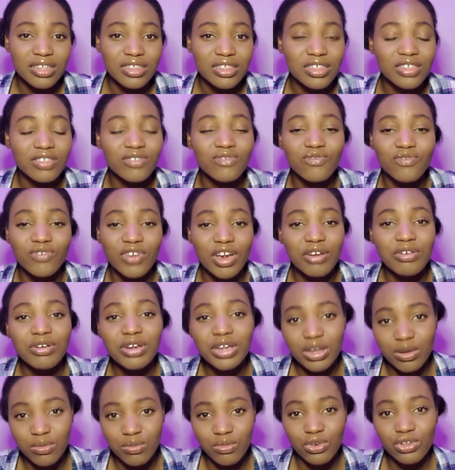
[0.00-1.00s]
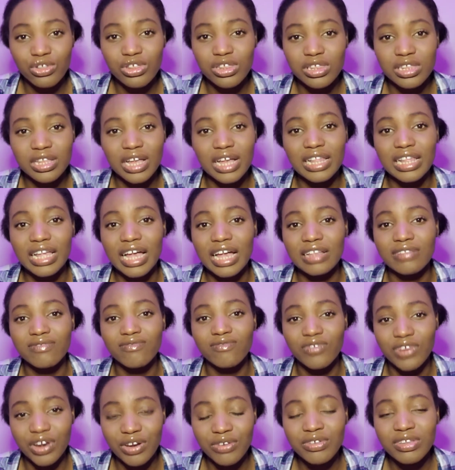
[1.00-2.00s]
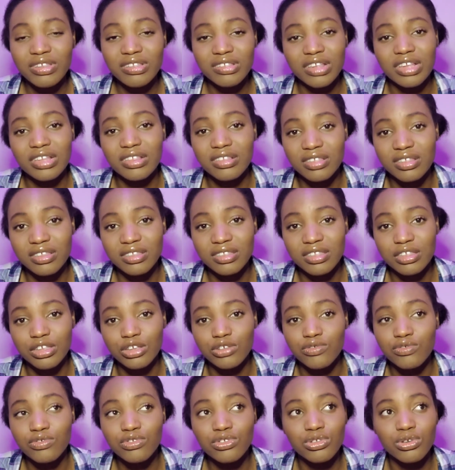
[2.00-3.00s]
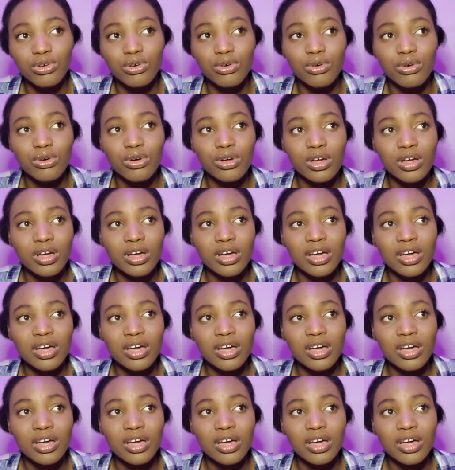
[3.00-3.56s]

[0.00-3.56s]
she's very emotional and very sensitive so